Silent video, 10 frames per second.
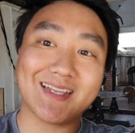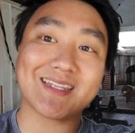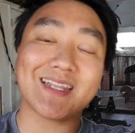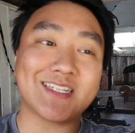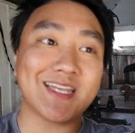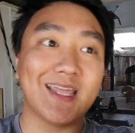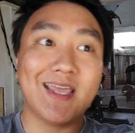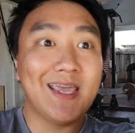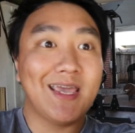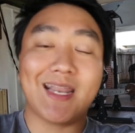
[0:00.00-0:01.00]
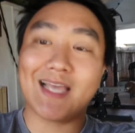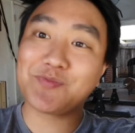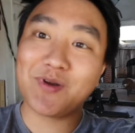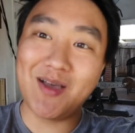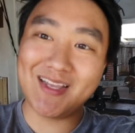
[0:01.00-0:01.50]
is legit. And that's
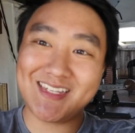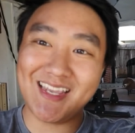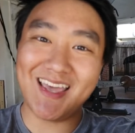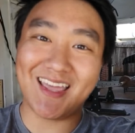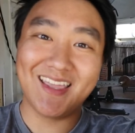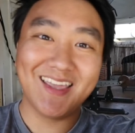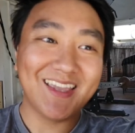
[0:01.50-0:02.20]
pretty much it.